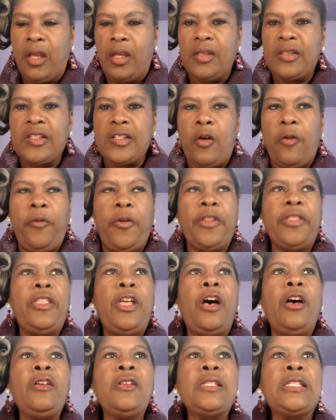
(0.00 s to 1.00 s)
And so for
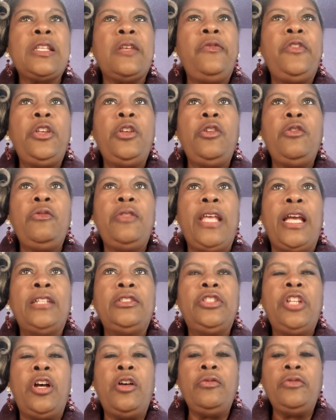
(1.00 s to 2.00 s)
those of you that
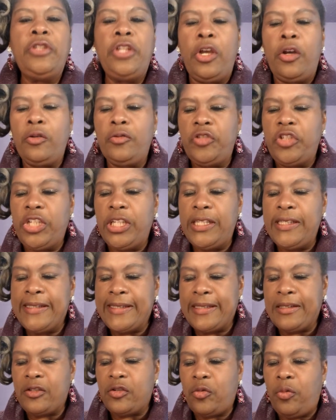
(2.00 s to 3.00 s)
don't know
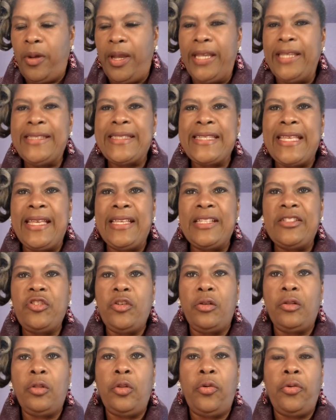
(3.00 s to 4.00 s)
Jesus Christ as
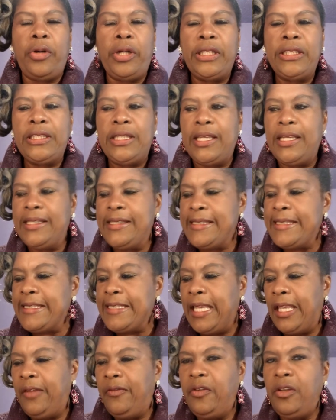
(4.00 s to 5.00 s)
your Lord and
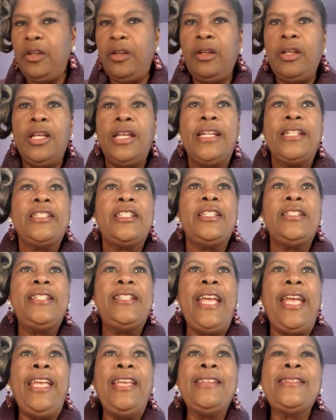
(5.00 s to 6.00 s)
Savior,
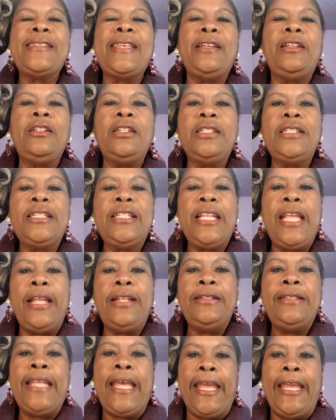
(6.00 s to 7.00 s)
today is a good
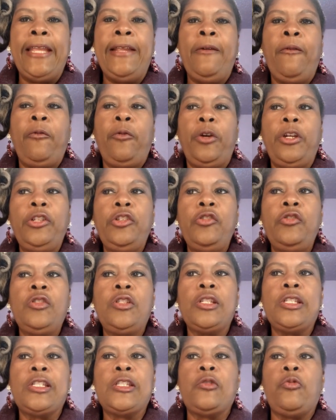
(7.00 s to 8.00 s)
day for you
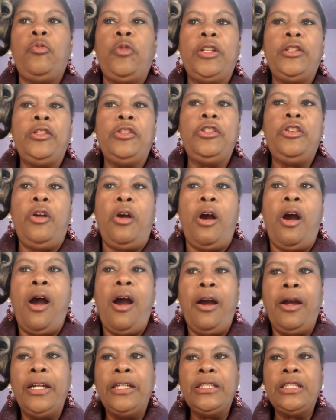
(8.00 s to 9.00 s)
to surrender your
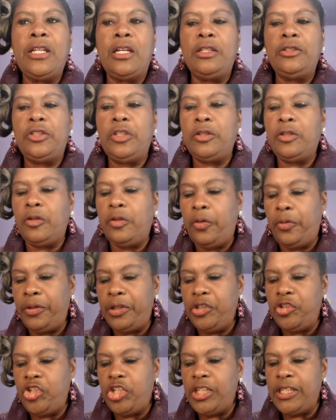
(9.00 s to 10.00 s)
heart unto the
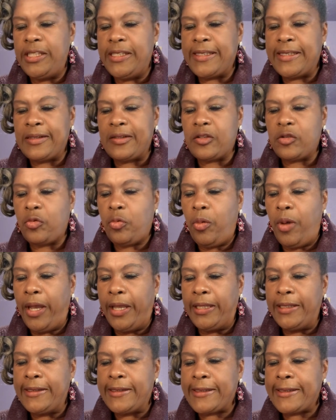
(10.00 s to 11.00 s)
Lord Jesus
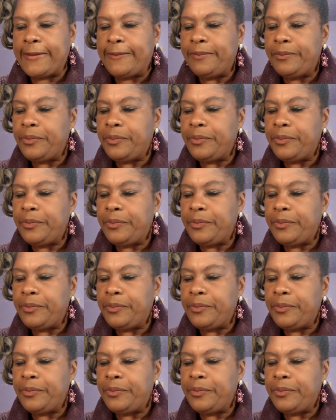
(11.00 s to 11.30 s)
Christ.